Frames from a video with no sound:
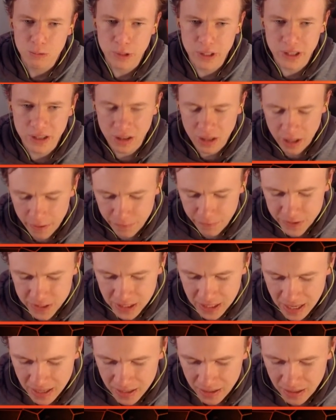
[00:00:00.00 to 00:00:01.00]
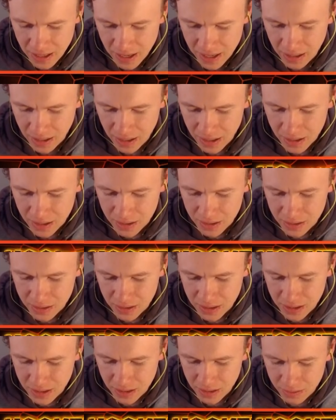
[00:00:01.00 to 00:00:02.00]
We'd love to get, like,
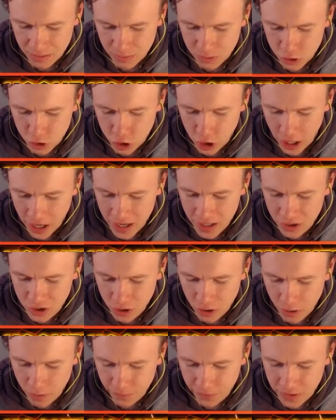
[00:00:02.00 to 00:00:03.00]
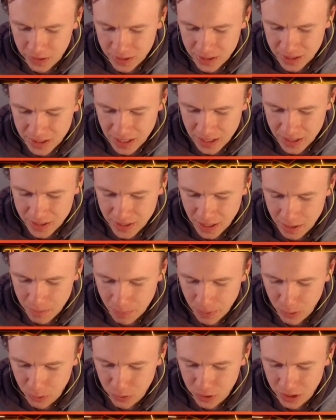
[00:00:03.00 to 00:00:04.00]
chains off this CC
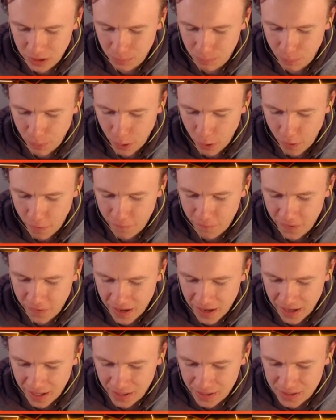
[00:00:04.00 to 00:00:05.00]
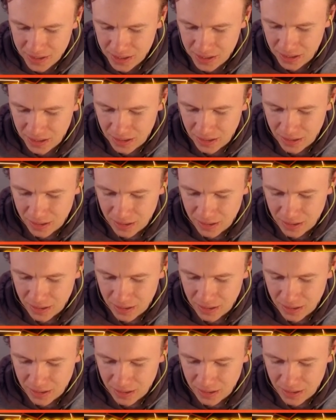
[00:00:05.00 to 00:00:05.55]
building. Perfect.